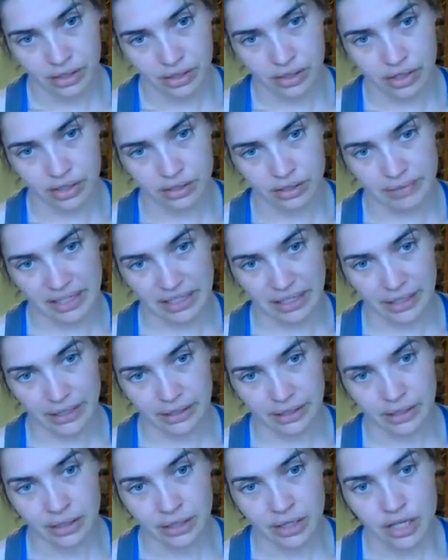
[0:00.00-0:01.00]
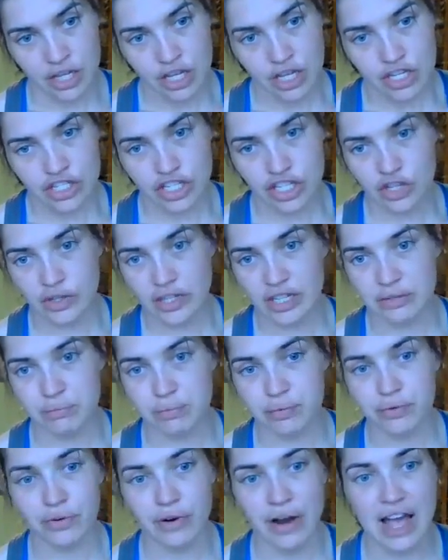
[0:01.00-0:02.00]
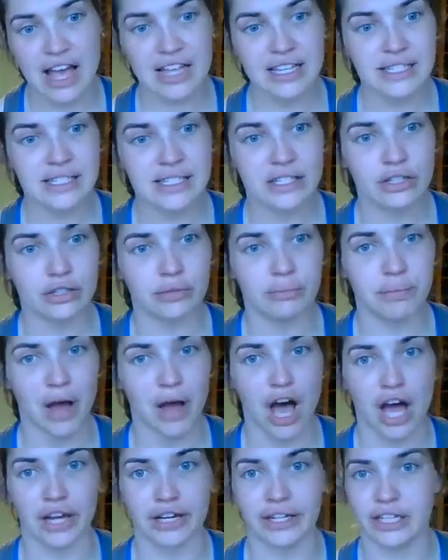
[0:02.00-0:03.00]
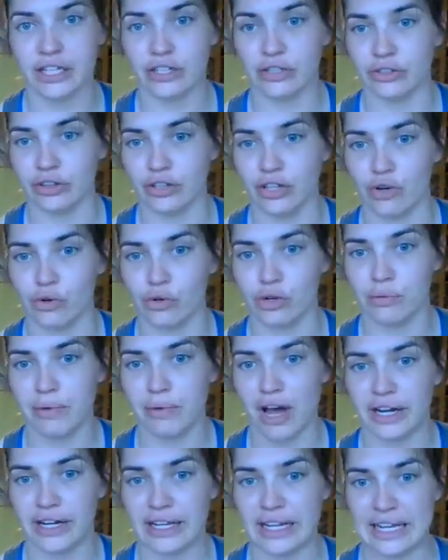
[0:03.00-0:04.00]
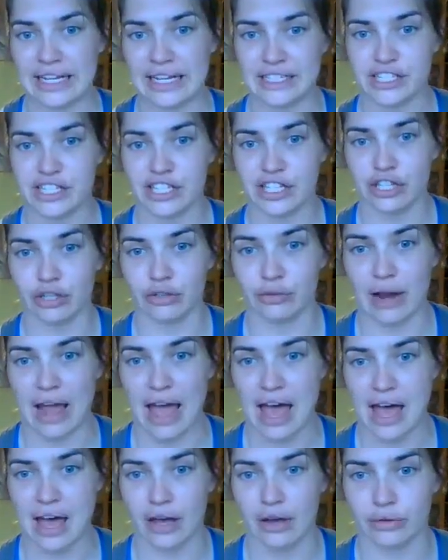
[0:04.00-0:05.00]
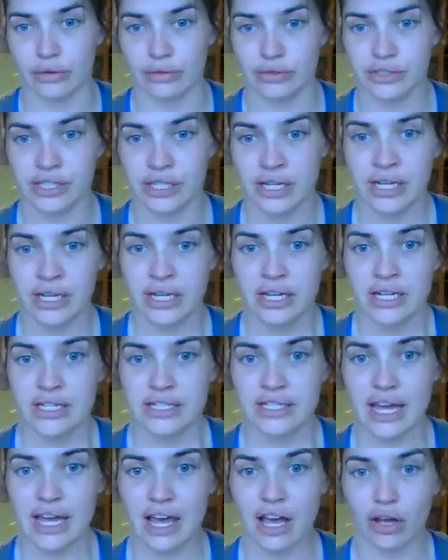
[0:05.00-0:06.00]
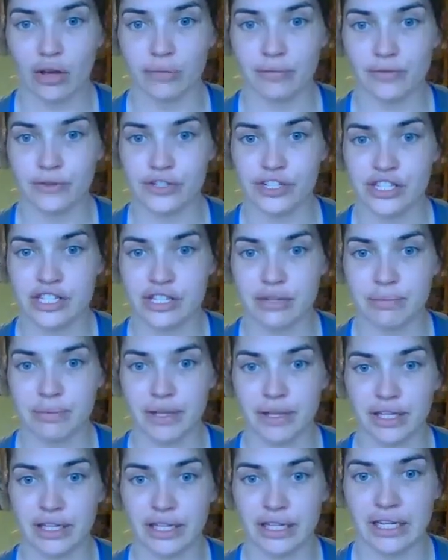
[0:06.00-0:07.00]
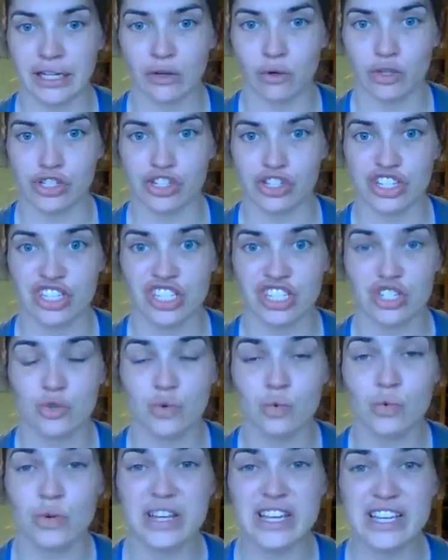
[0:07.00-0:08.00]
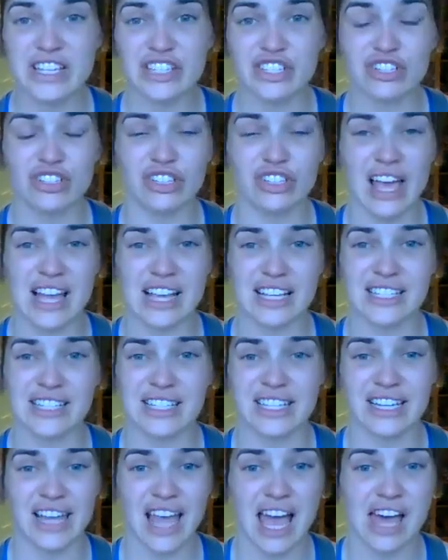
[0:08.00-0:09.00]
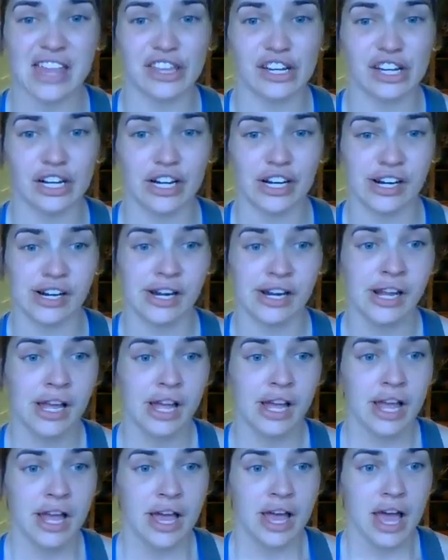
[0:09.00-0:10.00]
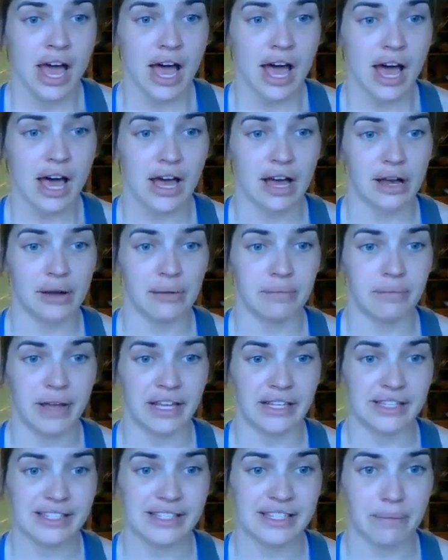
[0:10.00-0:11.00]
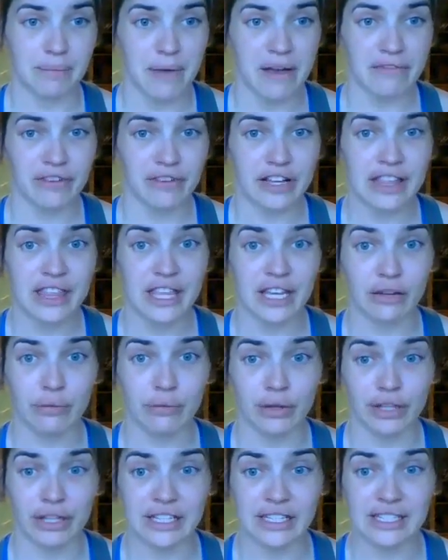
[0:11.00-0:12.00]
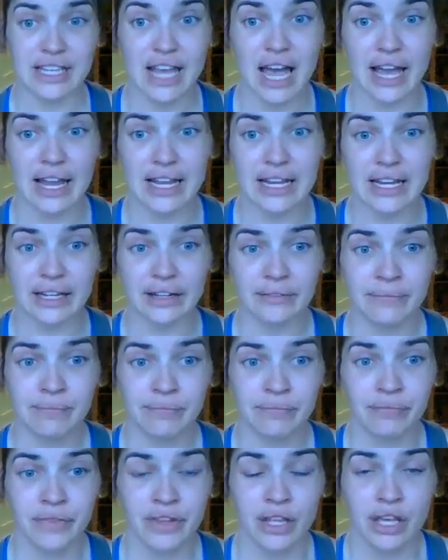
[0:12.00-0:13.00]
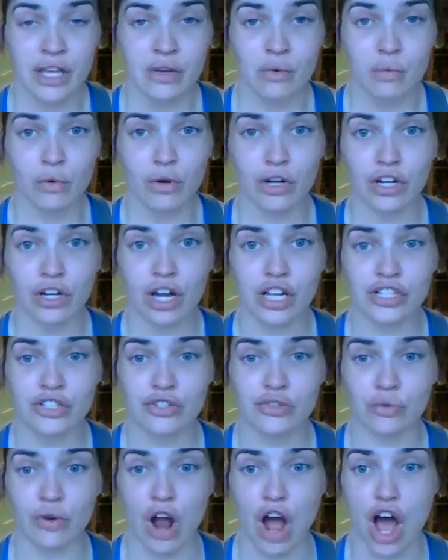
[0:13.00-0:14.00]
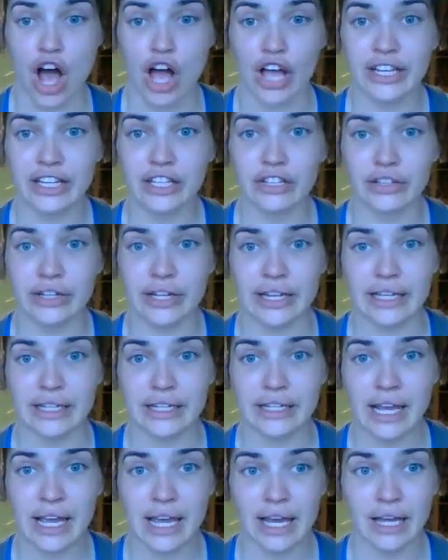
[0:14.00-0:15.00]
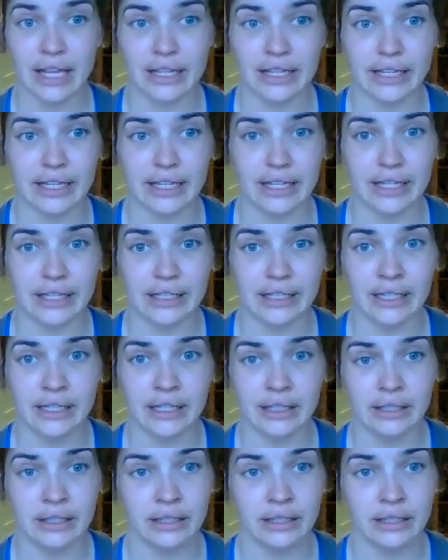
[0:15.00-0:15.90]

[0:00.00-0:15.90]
Good, Megan. So you can press your body, your lower body into the ground to help for stability, or just squeeze your legs together and zip everything really tight. Work on drawing your inhale in